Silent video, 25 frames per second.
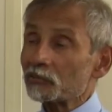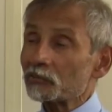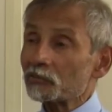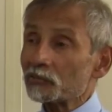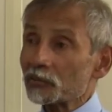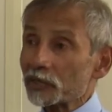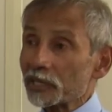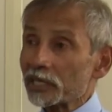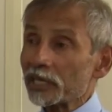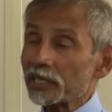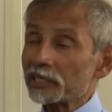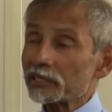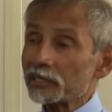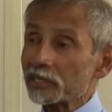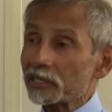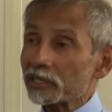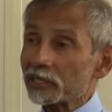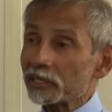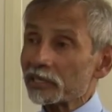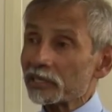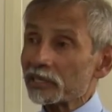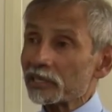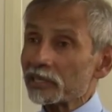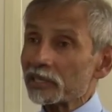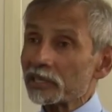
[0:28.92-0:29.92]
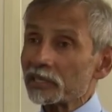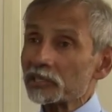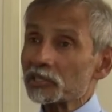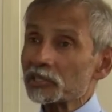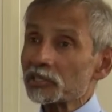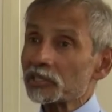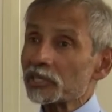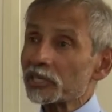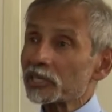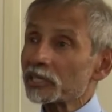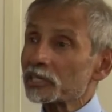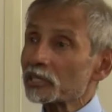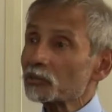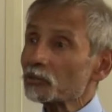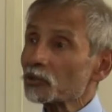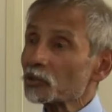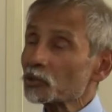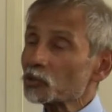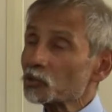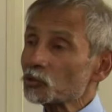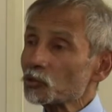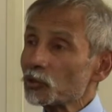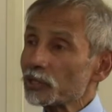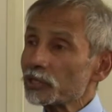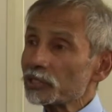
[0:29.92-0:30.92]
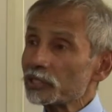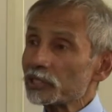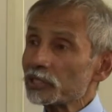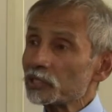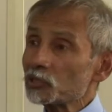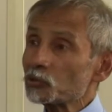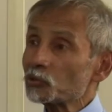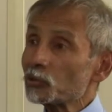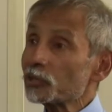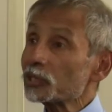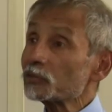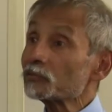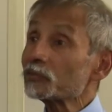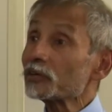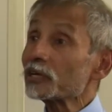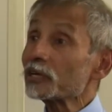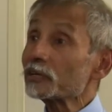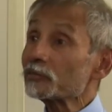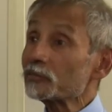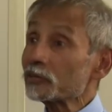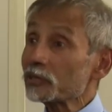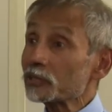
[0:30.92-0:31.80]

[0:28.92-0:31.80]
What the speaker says: forgetting it's taken about 20-25